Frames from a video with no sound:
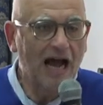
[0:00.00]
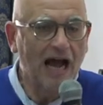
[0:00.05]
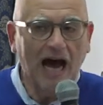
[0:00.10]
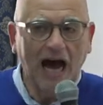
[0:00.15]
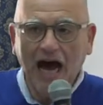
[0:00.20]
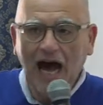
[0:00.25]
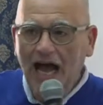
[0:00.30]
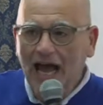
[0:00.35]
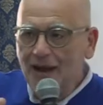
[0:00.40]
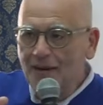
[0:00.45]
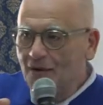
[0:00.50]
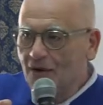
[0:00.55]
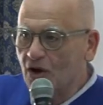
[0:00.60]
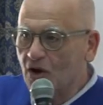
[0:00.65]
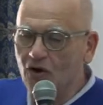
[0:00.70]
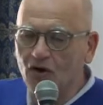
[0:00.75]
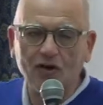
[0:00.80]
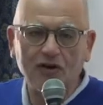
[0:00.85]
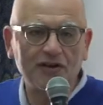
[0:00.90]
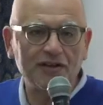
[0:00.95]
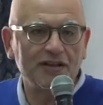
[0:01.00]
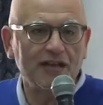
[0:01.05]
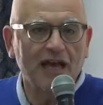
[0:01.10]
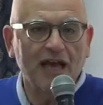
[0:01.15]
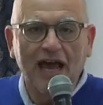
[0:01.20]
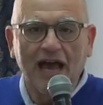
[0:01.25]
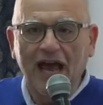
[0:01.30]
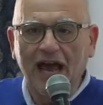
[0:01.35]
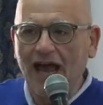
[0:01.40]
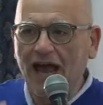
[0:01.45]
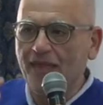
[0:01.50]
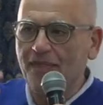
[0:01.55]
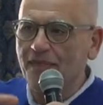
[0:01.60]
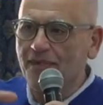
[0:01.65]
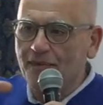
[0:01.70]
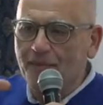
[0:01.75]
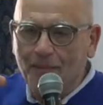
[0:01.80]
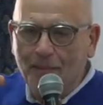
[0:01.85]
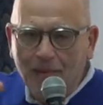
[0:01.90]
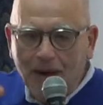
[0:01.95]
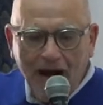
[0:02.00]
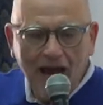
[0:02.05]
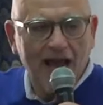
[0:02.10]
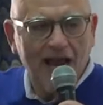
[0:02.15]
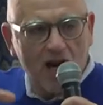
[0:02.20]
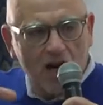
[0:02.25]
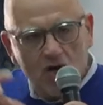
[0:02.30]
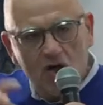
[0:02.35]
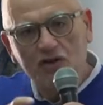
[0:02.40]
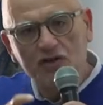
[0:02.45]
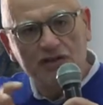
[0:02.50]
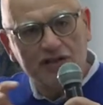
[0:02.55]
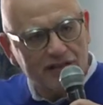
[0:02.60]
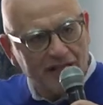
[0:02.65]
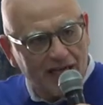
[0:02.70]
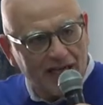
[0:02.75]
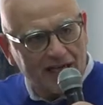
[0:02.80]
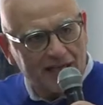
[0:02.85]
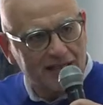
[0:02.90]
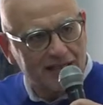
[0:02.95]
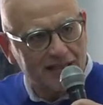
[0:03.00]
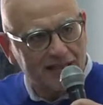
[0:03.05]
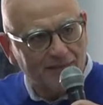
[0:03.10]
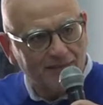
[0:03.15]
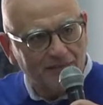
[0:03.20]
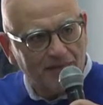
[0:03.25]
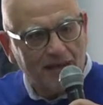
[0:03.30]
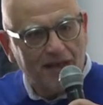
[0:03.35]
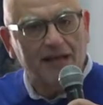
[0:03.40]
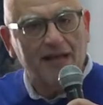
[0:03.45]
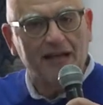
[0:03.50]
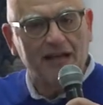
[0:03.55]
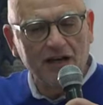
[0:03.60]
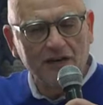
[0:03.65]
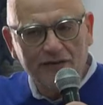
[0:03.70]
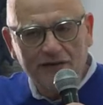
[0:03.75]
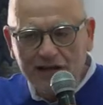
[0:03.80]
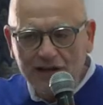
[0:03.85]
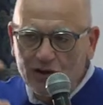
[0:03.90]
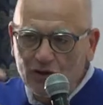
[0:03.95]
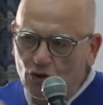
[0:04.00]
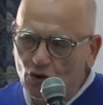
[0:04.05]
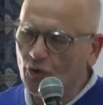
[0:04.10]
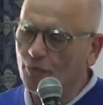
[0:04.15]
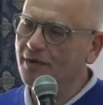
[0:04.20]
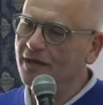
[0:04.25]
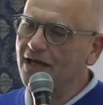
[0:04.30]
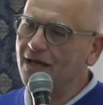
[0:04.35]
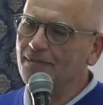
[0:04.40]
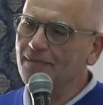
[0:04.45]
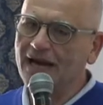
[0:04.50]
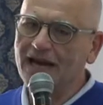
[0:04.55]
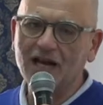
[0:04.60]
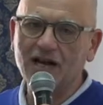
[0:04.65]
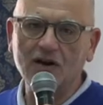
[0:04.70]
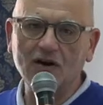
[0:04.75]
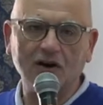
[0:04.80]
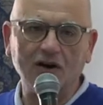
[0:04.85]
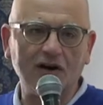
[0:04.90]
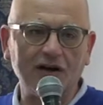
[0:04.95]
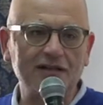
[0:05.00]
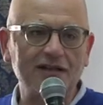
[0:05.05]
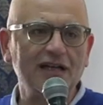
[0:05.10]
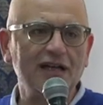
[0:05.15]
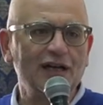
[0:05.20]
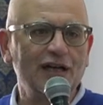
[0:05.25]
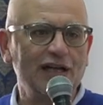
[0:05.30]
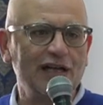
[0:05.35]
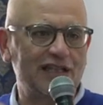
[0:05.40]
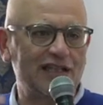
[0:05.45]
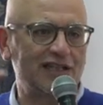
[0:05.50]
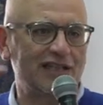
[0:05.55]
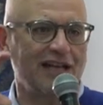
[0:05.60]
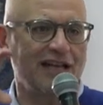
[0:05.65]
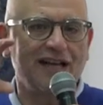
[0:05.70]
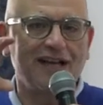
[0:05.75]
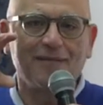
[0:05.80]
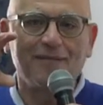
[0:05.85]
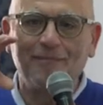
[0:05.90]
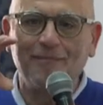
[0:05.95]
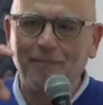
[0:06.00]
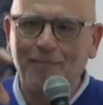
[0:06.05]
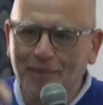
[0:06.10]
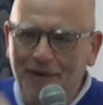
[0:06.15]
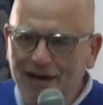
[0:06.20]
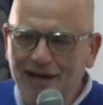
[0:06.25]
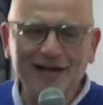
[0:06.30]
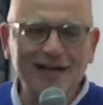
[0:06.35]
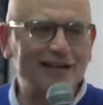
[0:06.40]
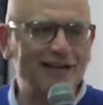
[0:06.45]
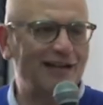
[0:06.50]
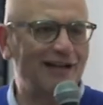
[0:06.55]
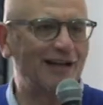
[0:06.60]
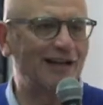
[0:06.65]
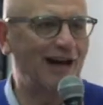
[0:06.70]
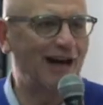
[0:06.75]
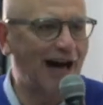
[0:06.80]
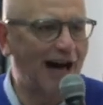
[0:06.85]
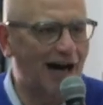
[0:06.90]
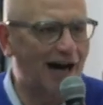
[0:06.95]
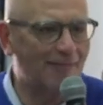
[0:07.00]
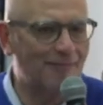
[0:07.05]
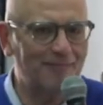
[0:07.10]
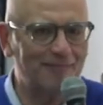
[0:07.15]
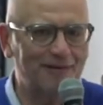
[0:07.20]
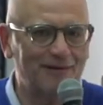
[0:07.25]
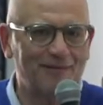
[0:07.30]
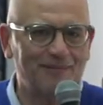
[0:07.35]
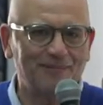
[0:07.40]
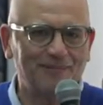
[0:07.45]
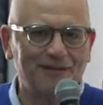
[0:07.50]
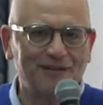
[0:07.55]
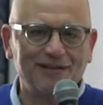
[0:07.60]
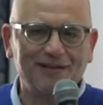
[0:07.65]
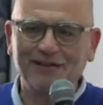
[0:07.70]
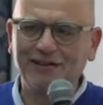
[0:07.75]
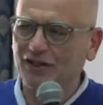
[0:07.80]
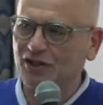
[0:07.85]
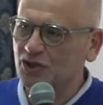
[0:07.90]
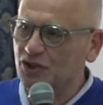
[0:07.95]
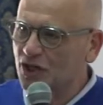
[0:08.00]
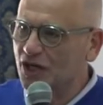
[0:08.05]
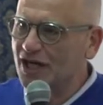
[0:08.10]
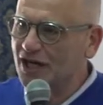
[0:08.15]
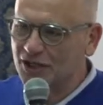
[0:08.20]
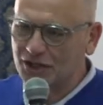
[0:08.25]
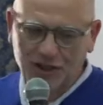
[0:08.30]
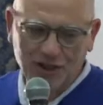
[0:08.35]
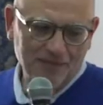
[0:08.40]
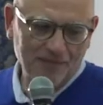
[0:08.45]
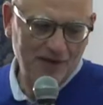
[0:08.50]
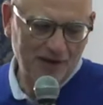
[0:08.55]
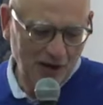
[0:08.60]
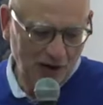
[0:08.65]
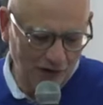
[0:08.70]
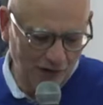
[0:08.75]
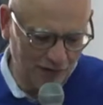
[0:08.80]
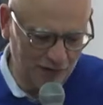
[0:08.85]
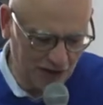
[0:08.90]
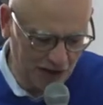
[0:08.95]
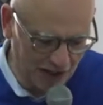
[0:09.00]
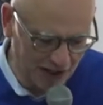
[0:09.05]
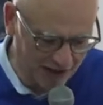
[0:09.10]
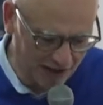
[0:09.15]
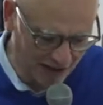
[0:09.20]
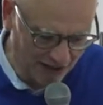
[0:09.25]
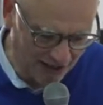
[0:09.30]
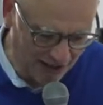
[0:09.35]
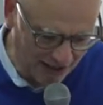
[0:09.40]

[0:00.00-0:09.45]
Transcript: I am good, and my goodness given to me by God is building up the church of Jesus